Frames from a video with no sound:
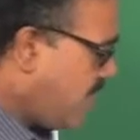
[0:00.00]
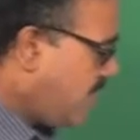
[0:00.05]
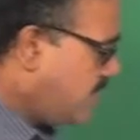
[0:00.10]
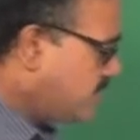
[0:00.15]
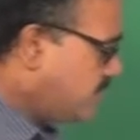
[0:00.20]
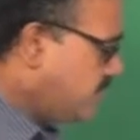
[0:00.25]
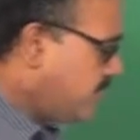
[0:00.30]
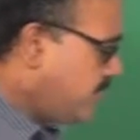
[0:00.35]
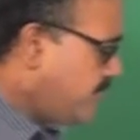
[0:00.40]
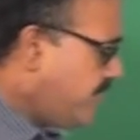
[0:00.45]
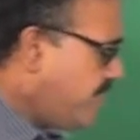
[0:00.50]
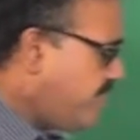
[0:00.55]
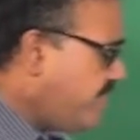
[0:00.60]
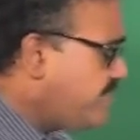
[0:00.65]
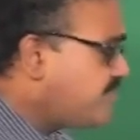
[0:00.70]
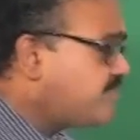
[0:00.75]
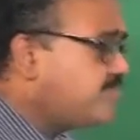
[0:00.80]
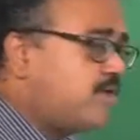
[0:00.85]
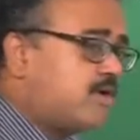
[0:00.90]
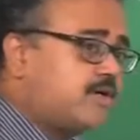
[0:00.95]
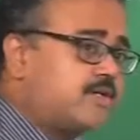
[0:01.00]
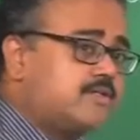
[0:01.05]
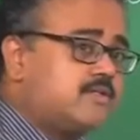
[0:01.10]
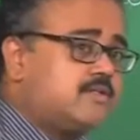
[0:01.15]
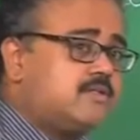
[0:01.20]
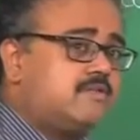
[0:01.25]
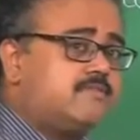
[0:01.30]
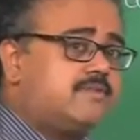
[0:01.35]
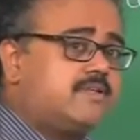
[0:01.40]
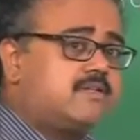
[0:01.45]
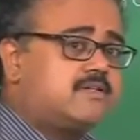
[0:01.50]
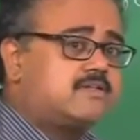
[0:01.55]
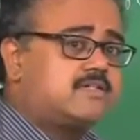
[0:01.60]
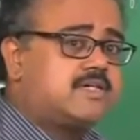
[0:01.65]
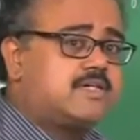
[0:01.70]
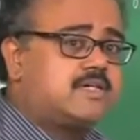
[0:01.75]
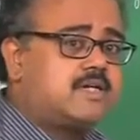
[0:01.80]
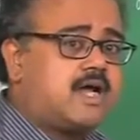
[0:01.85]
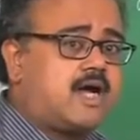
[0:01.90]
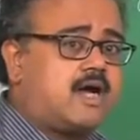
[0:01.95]
So, in the previous module we looked
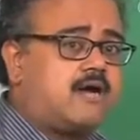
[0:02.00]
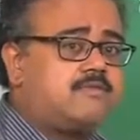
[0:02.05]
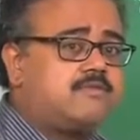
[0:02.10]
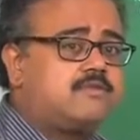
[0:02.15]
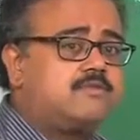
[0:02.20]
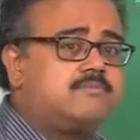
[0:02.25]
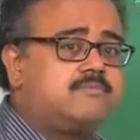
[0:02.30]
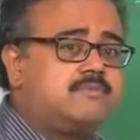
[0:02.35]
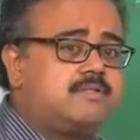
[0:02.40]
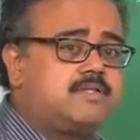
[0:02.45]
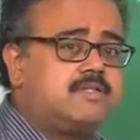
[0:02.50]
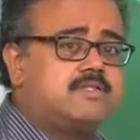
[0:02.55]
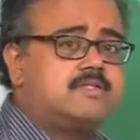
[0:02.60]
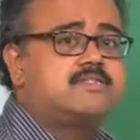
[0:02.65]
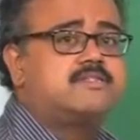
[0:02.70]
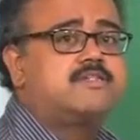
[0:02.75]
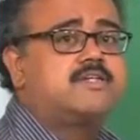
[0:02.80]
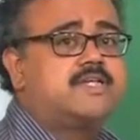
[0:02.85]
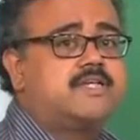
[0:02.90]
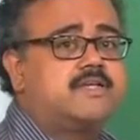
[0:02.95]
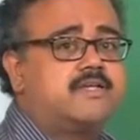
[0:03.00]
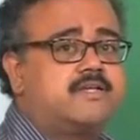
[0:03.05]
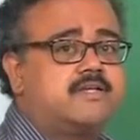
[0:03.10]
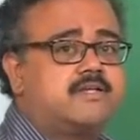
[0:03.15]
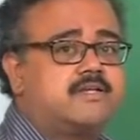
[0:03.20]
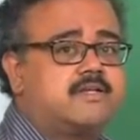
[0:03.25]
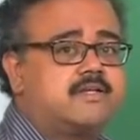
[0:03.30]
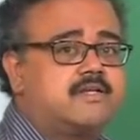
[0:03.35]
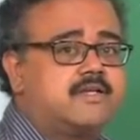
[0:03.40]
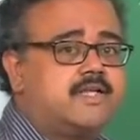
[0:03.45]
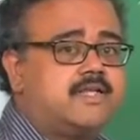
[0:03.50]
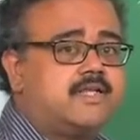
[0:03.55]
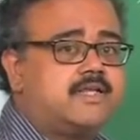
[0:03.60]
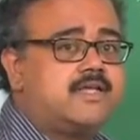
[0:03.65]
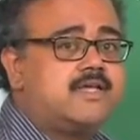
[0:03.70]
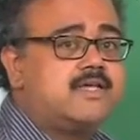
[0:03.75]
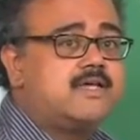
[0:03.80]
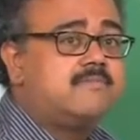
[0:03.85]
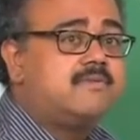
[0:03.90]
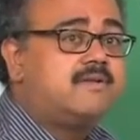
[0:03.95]
at how to build the tree, right,
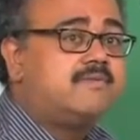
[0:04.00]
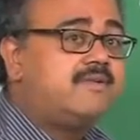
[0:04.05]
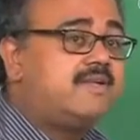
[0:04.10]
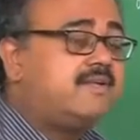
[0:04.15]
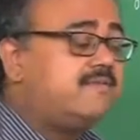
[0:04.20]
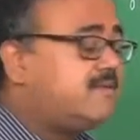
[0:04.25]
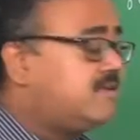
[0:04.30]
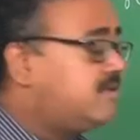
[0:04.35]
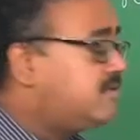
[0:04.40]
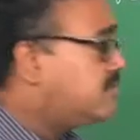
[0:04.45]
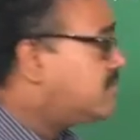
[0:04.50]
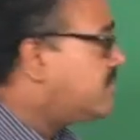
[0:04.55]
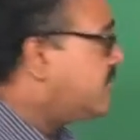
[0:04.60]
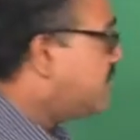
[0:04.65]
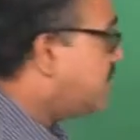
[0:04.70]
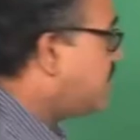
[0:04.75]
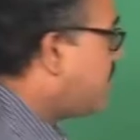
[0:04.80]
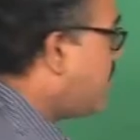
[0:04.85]
but we never looked at